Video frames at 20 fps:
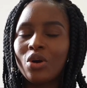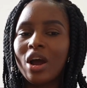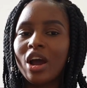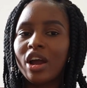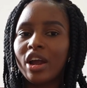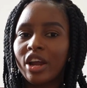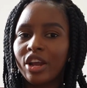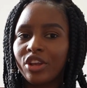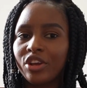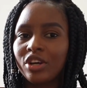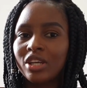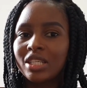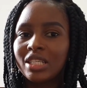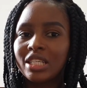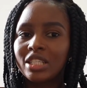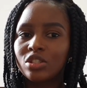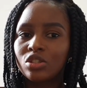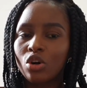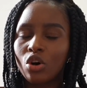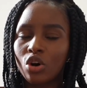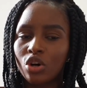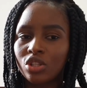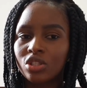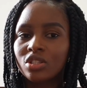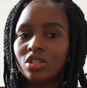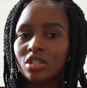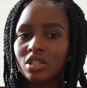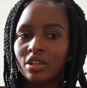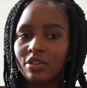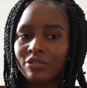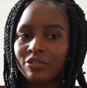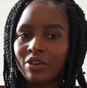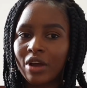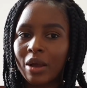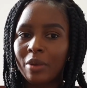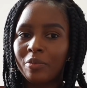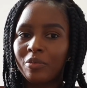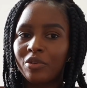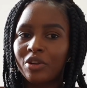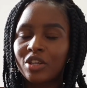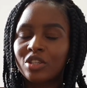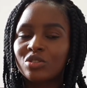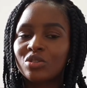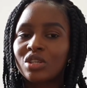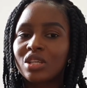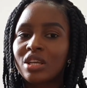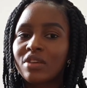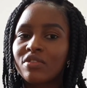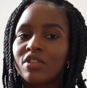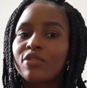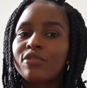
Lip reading: iron it onto the fabric to give the